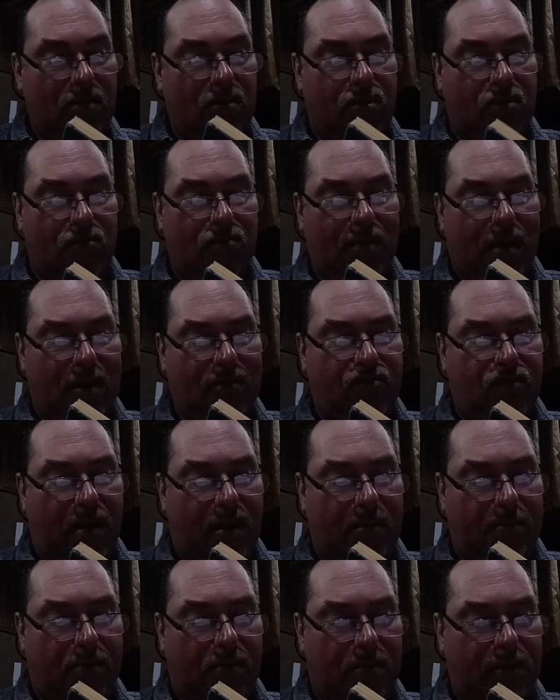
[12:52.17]
Do not try
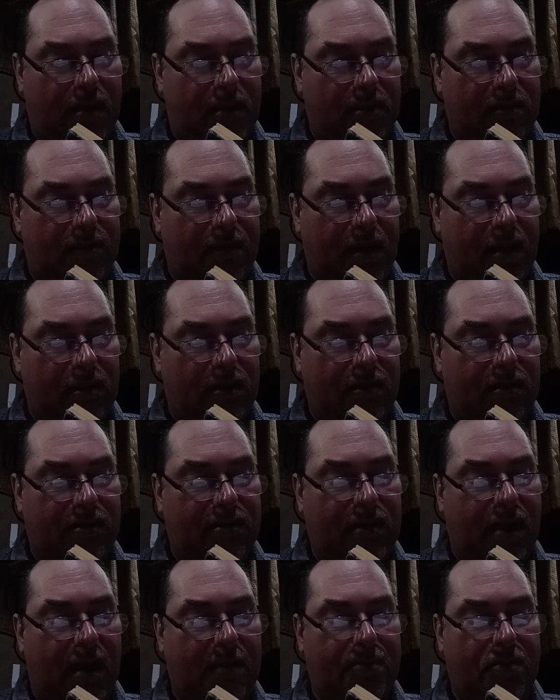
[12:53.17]
to pull down the veil and
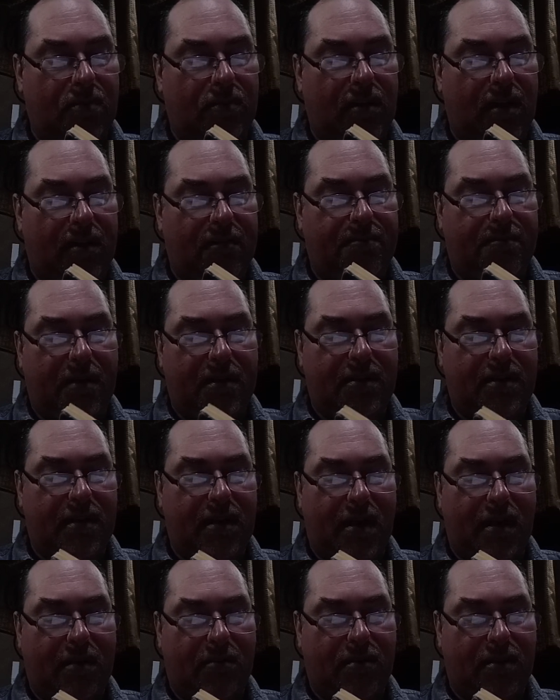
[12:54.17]
escape your life by
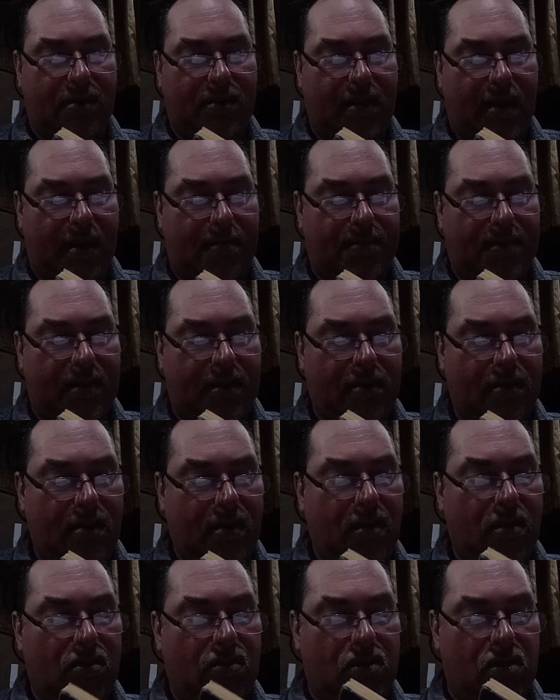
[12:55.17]
denying what is happening.
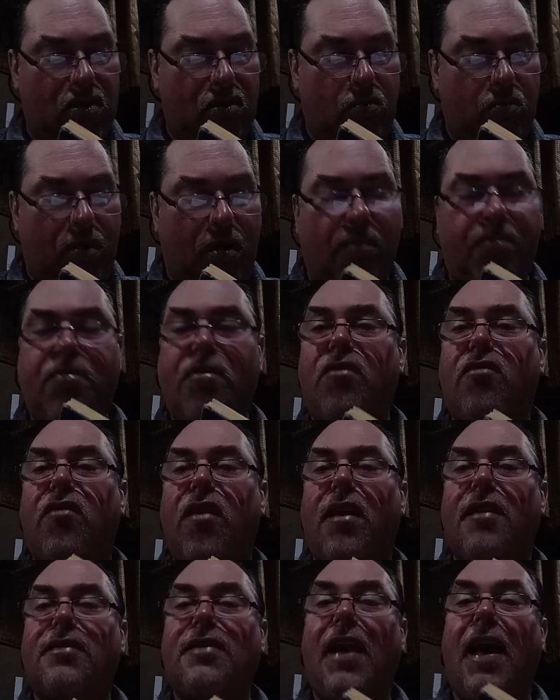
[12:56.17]
You will
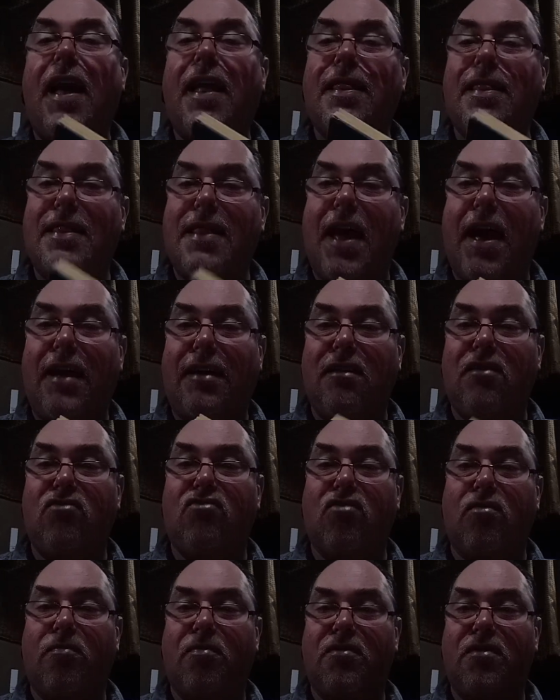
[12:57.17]
progress, and that is
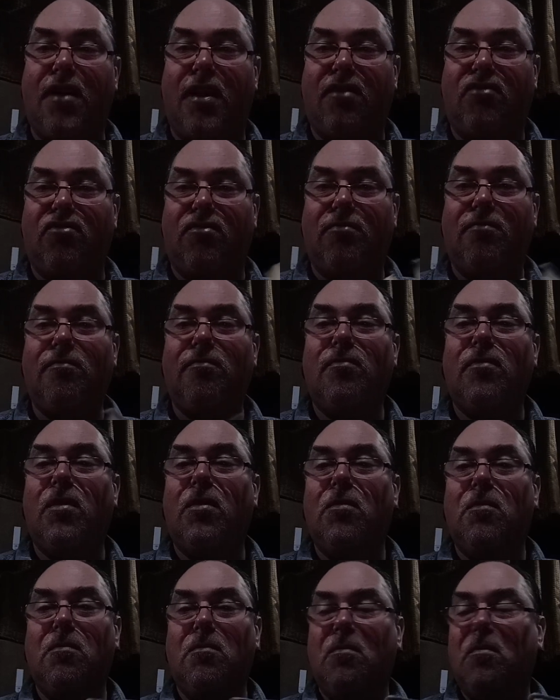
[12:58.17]
your protection.
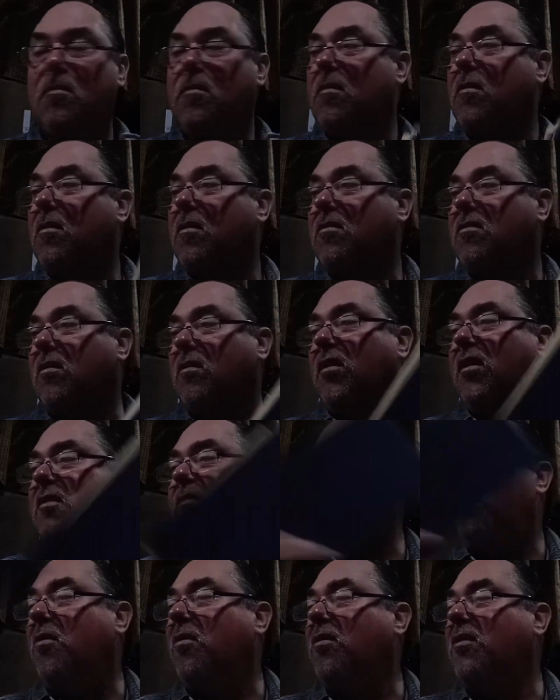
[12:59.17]
So let's
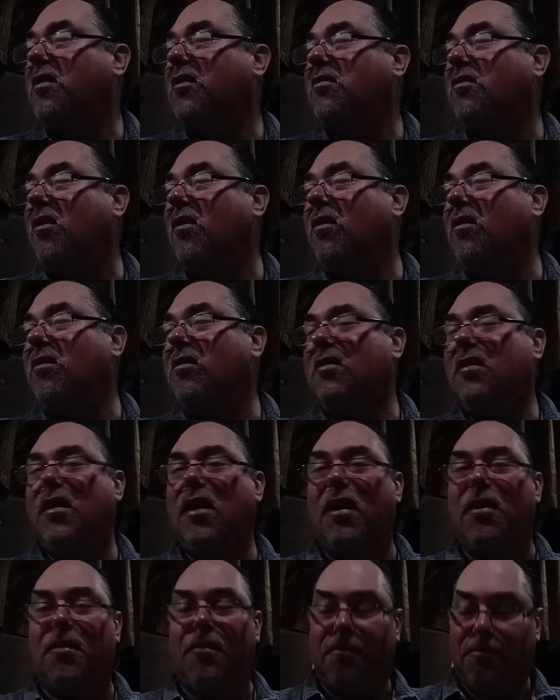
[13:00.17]
pull this all
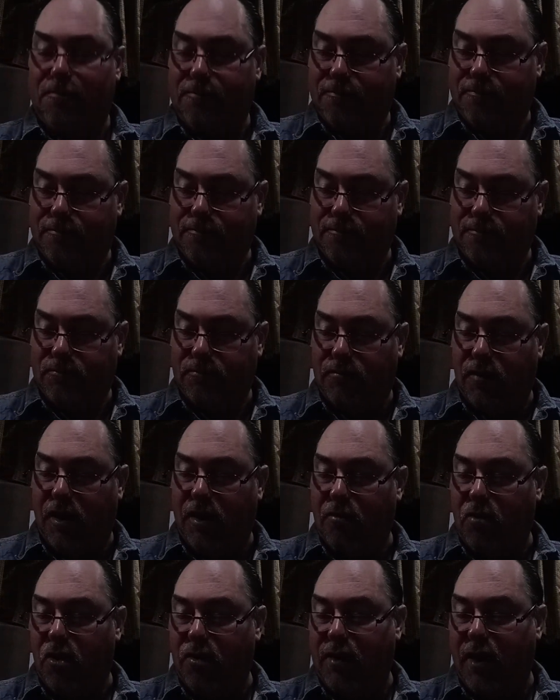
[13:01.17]
together,
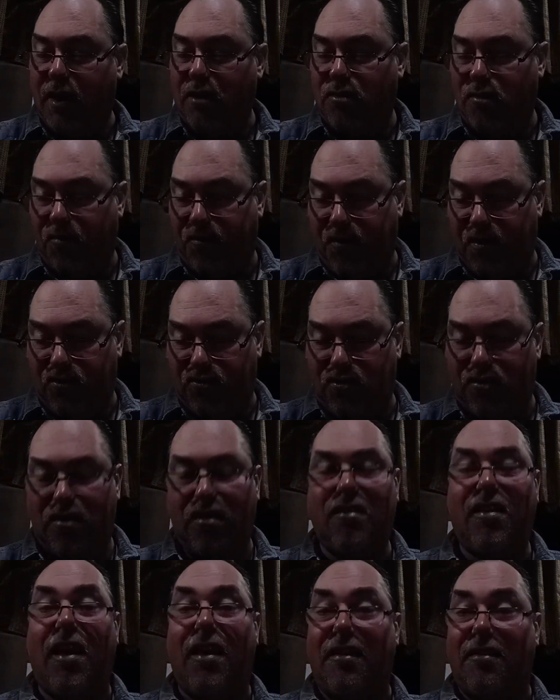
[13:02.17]
right? While Queso finishes
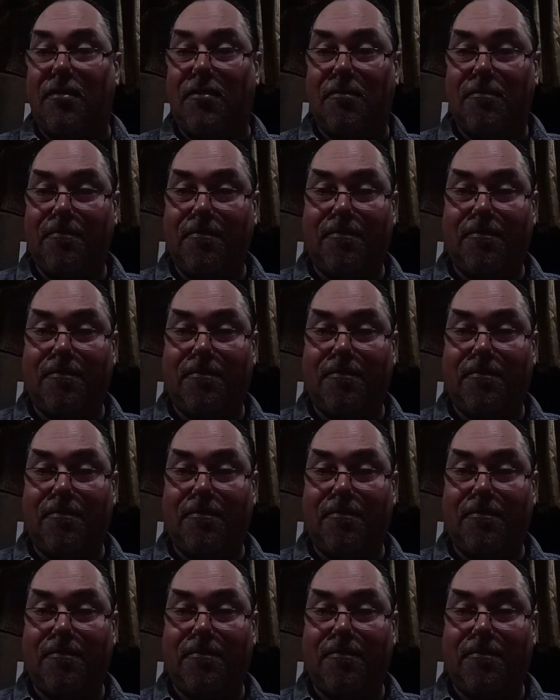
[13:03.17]
his eggs.